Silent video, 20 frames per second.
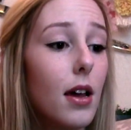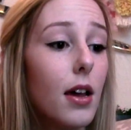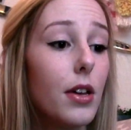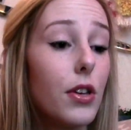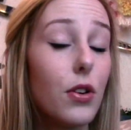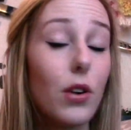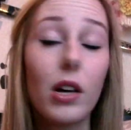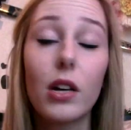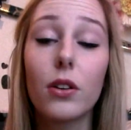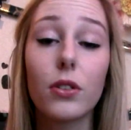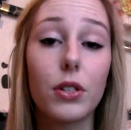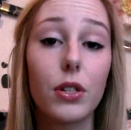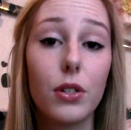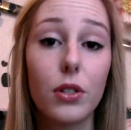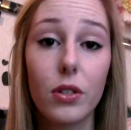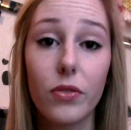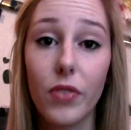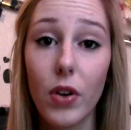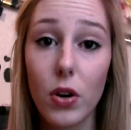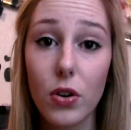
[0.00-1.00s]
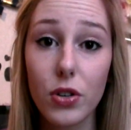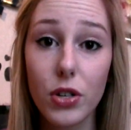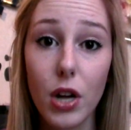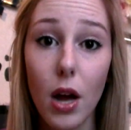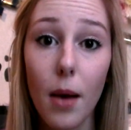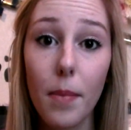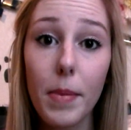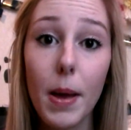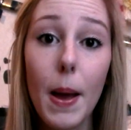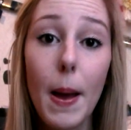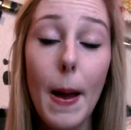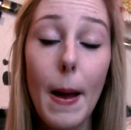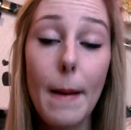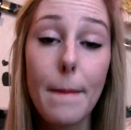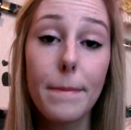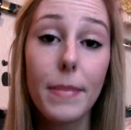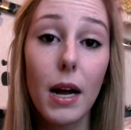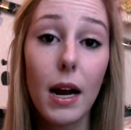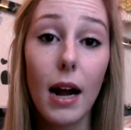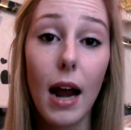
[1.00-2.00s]
You can also use Photoshop,
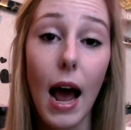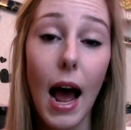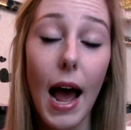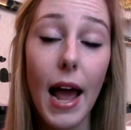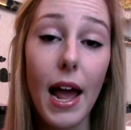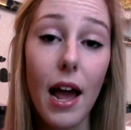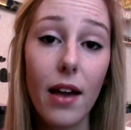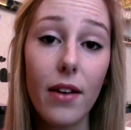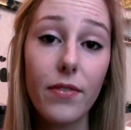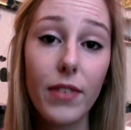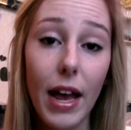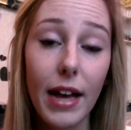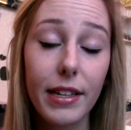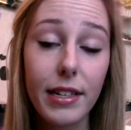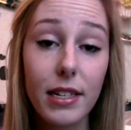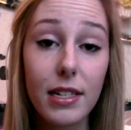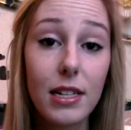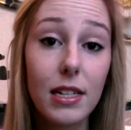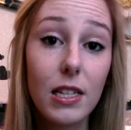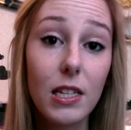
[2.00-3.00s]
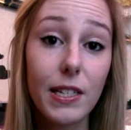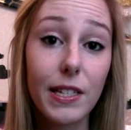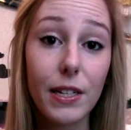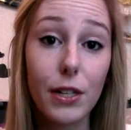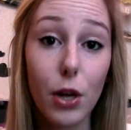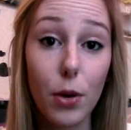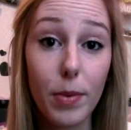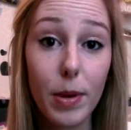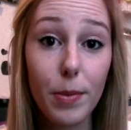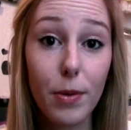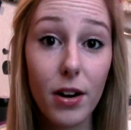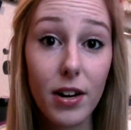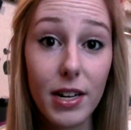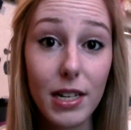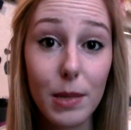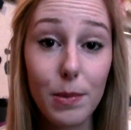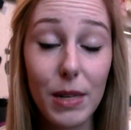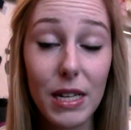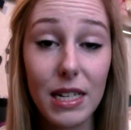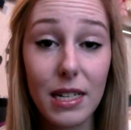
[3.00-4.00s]
but I have access to these Adobe
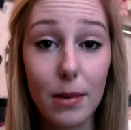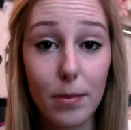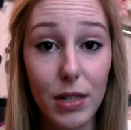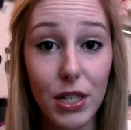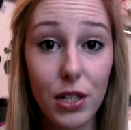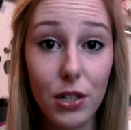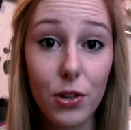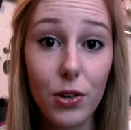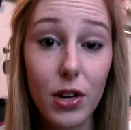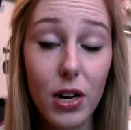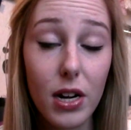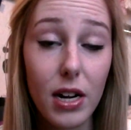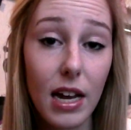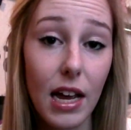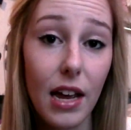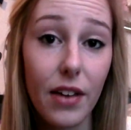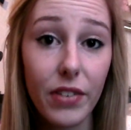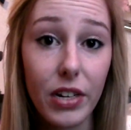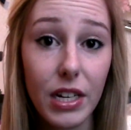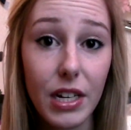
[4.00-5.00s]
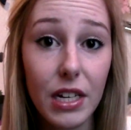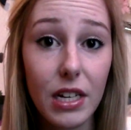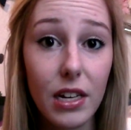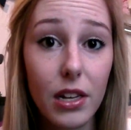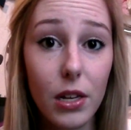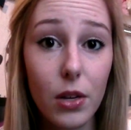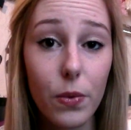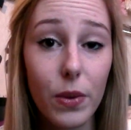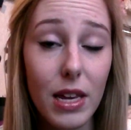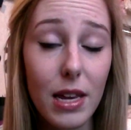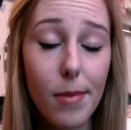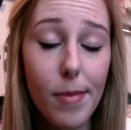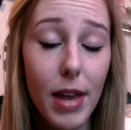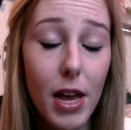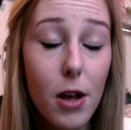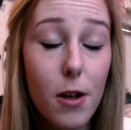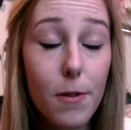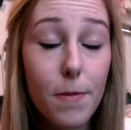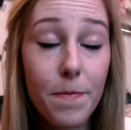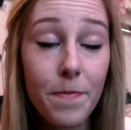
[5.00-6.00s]
products because I'm a student. I have an EDU
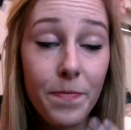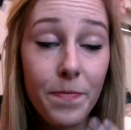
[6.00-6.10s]
email,